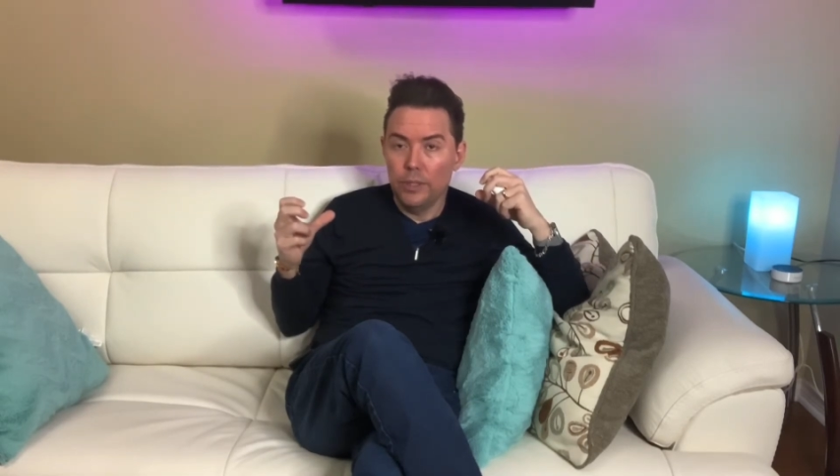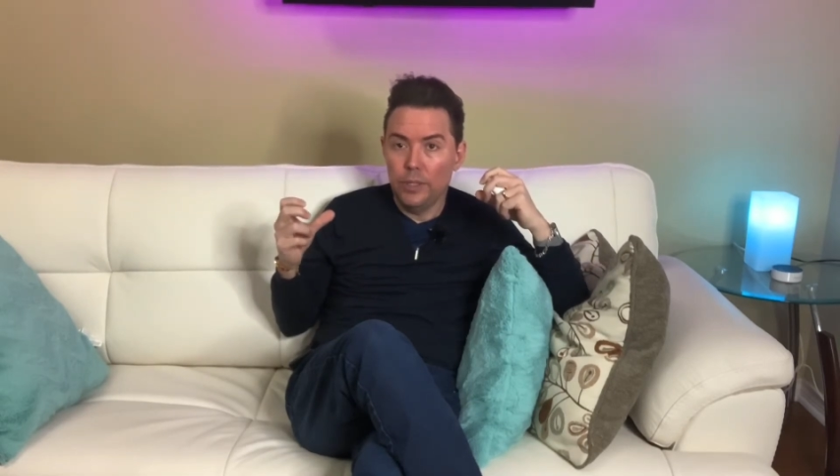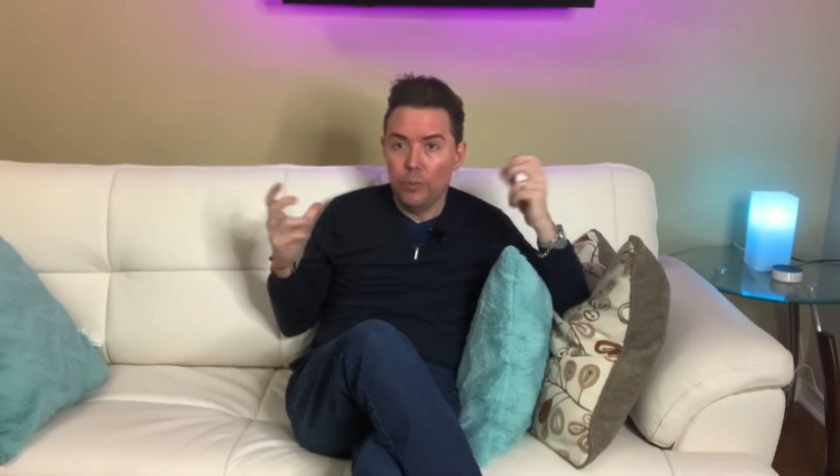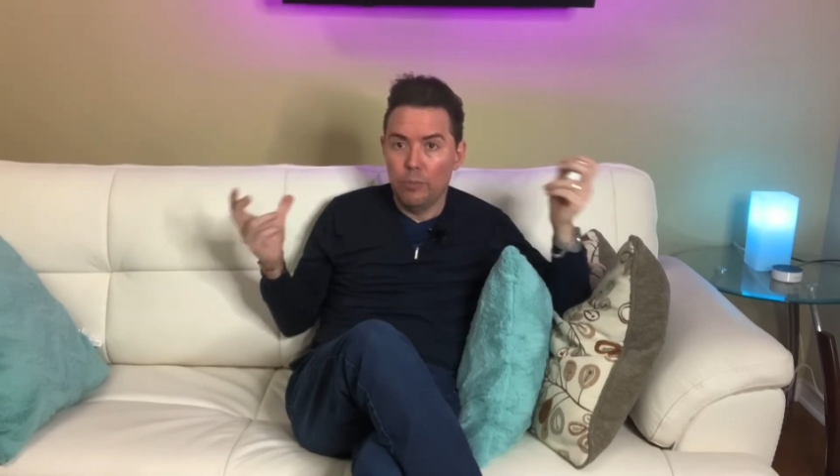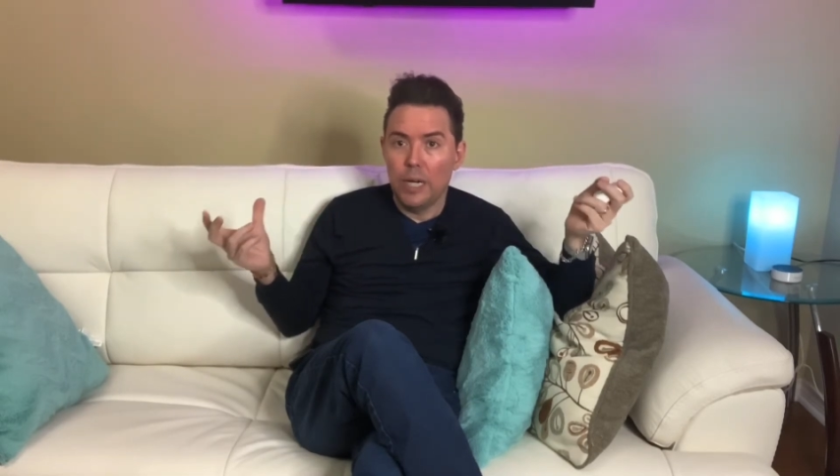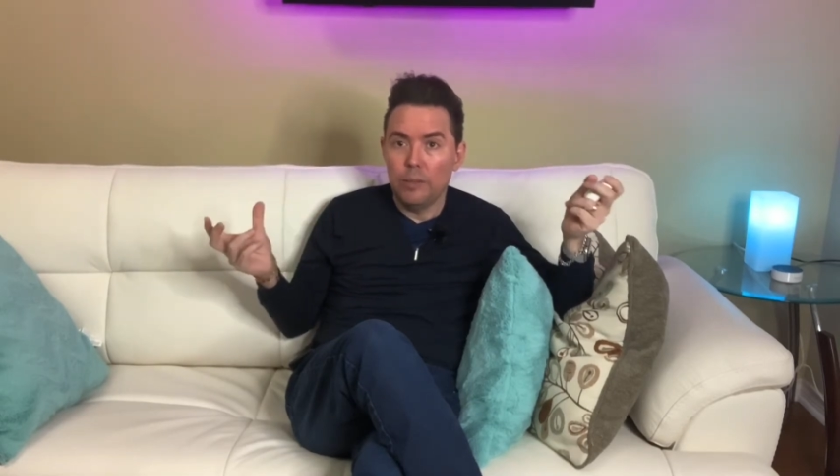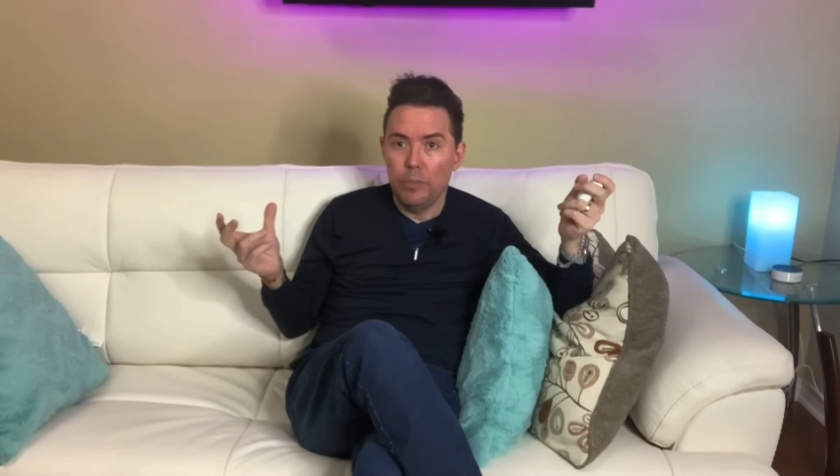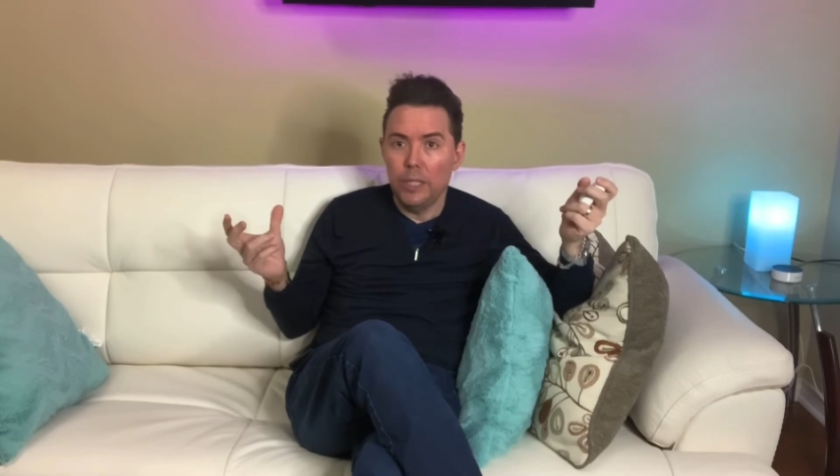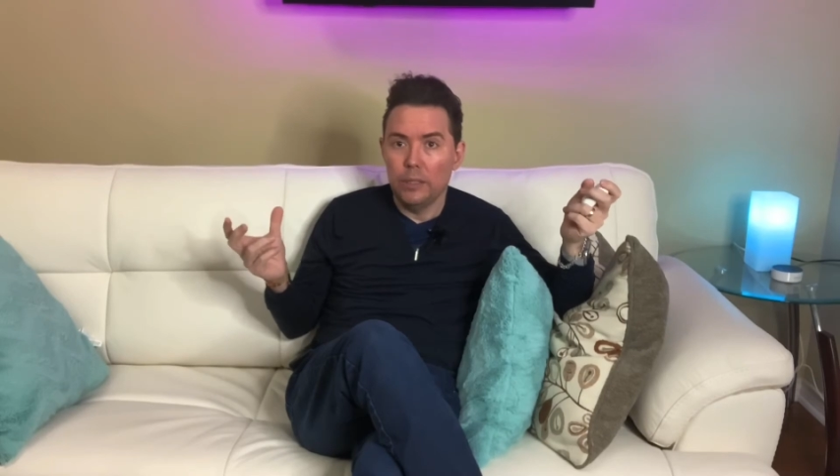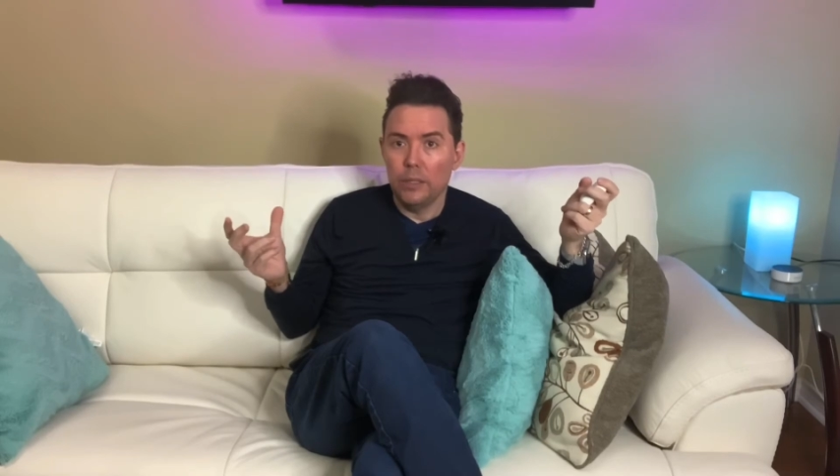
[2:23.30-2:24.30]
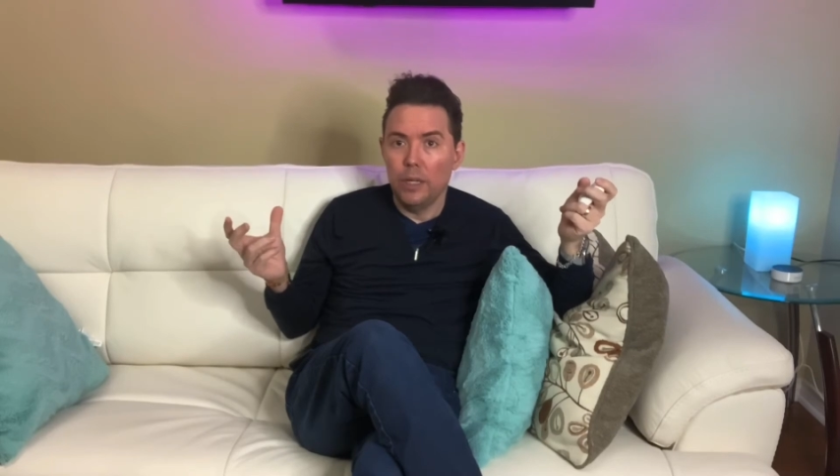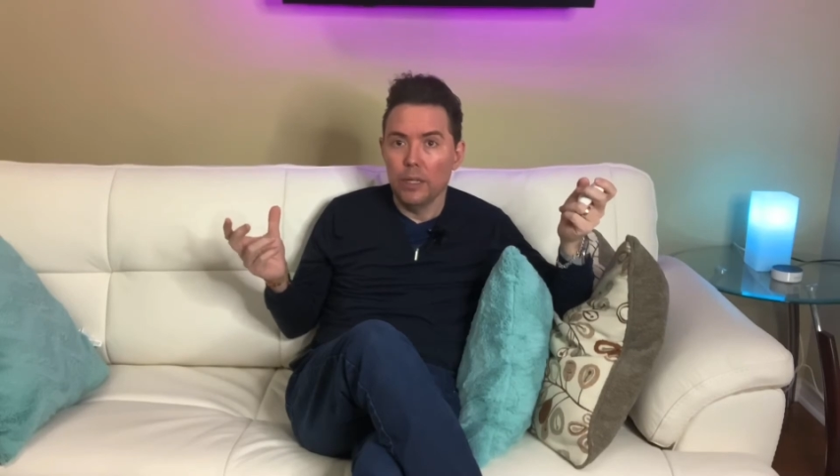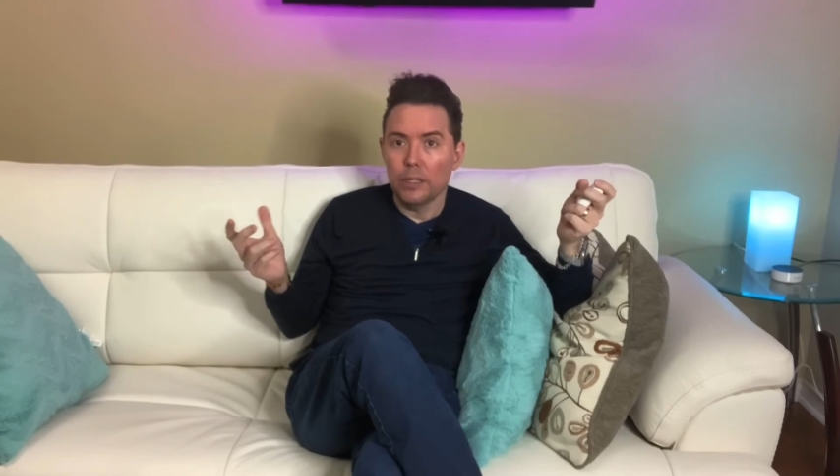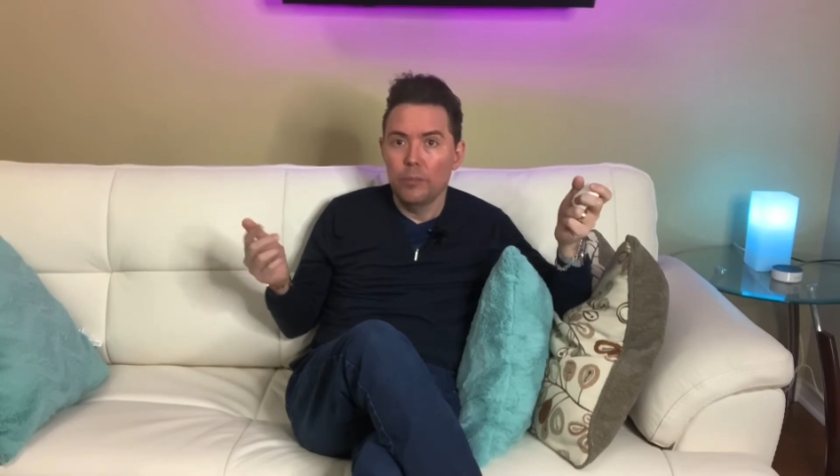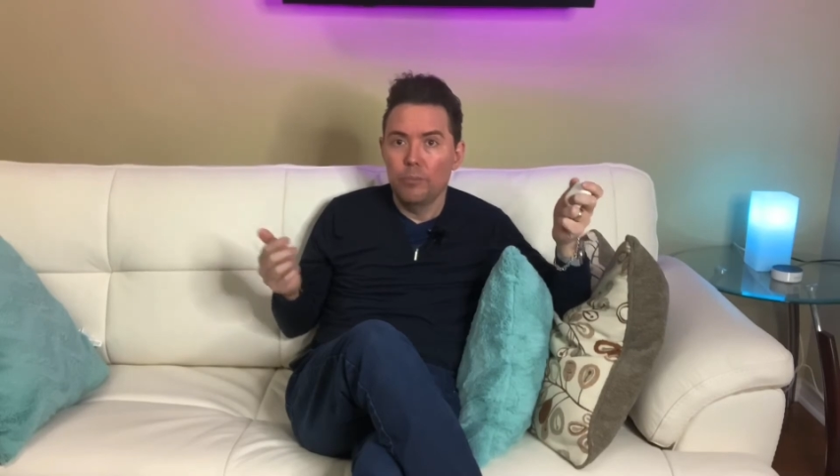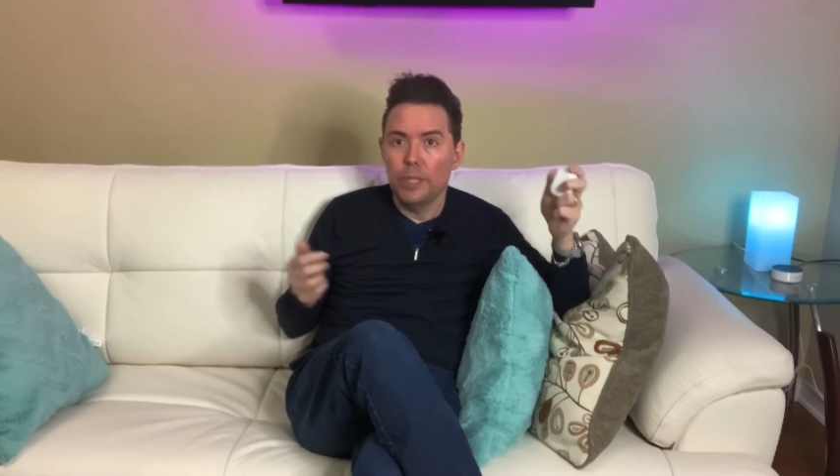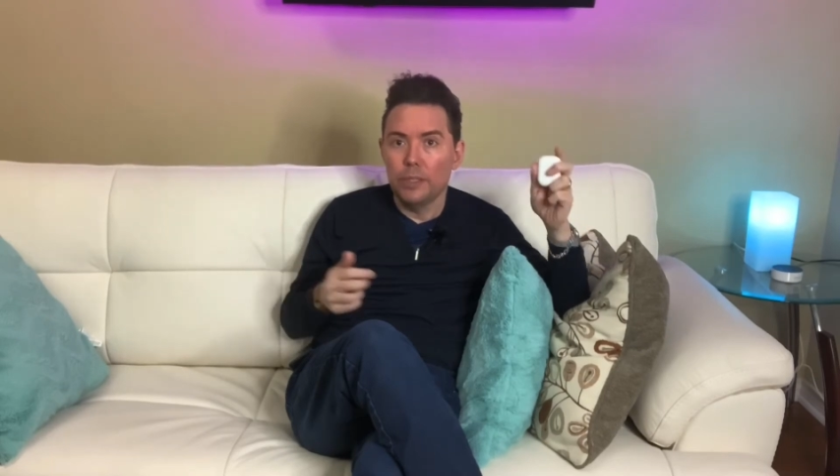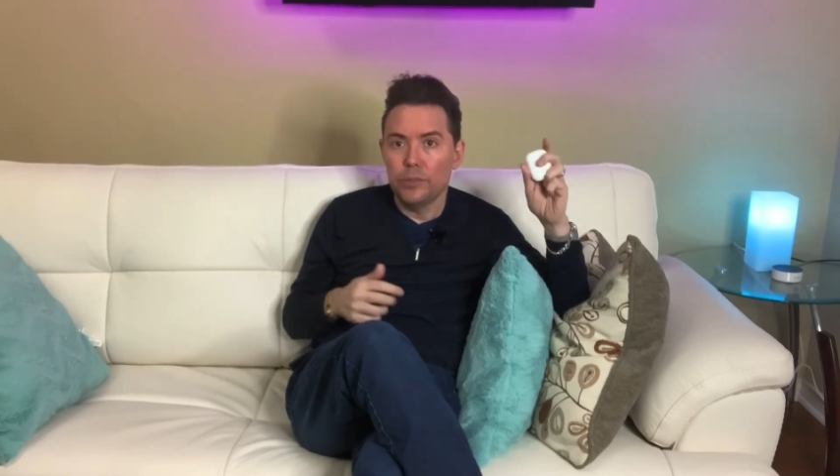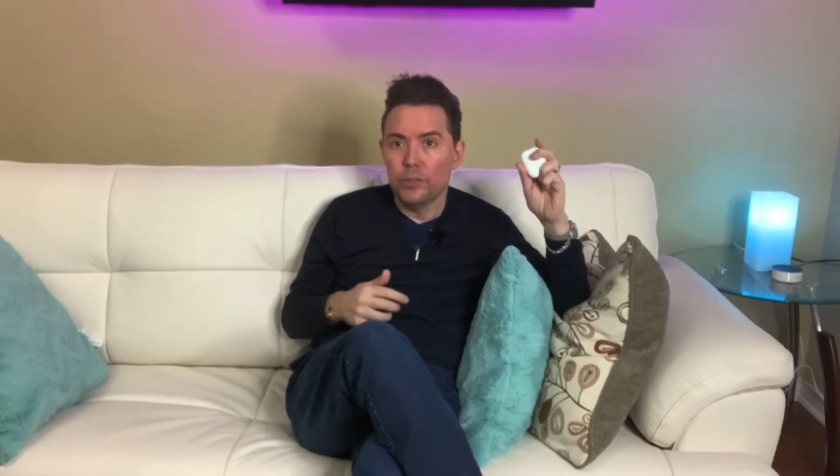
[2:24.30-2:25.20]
you might be in luck because